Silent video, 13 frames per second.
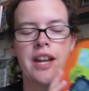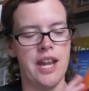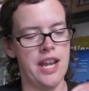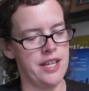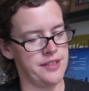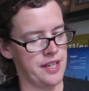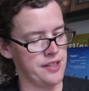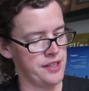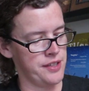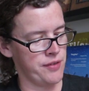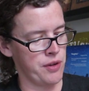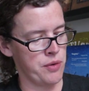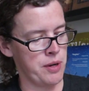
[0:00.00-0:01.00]
It says it's
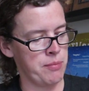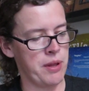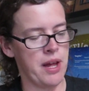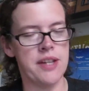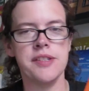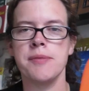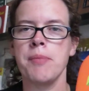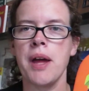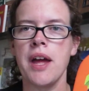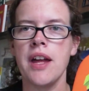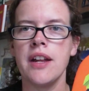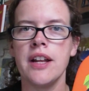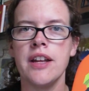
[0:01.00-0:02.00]
for three plus,
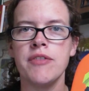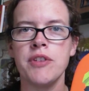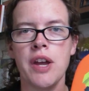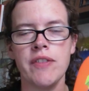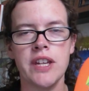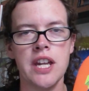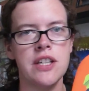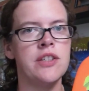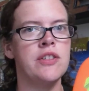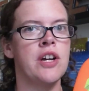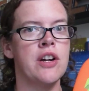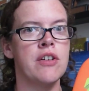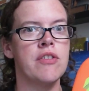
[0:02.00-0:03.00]
but if you have a kid, you
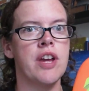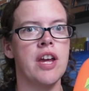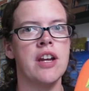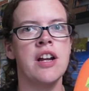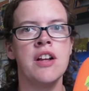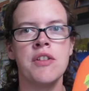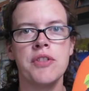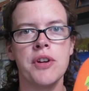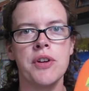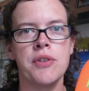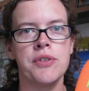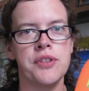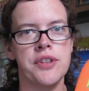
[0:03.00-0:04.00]
know that
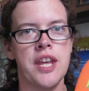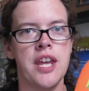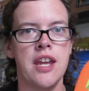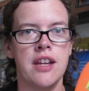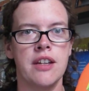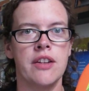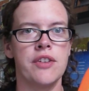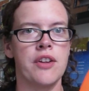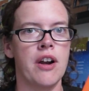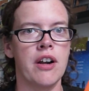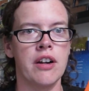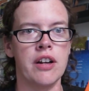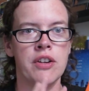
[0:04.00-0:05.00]
those things
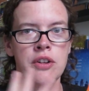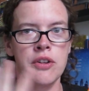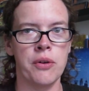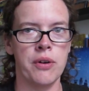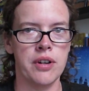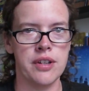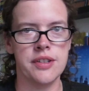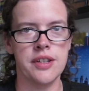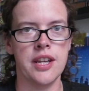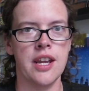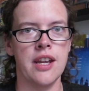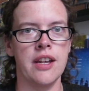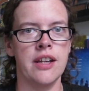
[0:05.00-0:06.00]
are
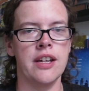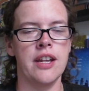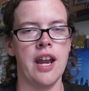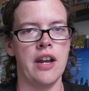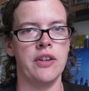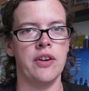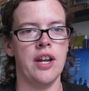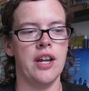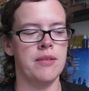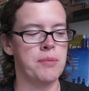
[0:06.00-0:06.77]
notoriously inaccurate,